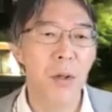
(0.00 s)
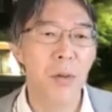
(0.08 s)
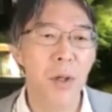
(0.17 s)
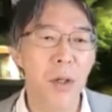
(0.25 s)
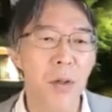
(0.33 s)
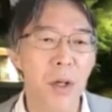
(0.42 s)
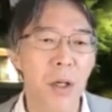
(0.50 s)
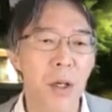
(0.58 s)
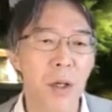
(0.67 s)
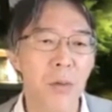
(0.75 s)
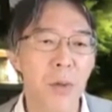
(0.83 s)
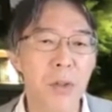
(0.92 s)
Well,
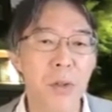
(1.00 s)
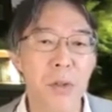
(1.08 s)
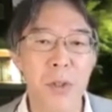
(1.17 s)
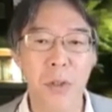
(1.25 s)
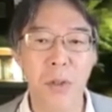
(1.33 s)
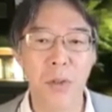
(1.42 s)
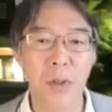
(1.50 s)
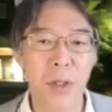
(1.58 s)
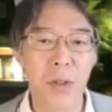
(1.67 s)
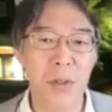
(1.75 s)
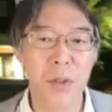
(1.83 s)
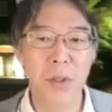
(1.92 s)
I want to
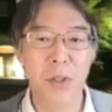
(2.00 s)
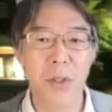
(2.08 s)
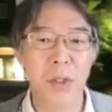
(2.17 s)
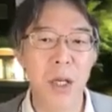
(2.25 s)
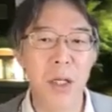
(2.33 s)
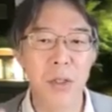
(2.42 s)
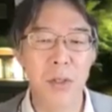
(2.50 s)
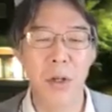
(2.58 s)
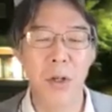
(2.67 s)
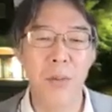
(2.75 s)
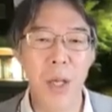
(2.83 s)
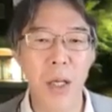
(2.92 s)
construct the state
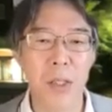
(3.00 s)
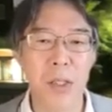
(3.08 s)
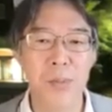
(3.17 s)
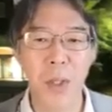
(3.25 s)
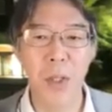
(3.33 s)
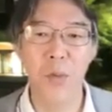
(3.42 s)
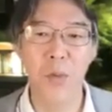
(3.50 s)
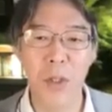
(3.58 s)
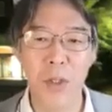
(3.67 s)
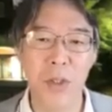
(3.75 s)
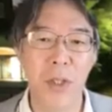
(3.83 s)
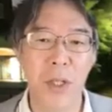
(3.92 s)
of a spin
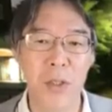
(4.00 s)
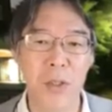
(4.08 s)
1 chain.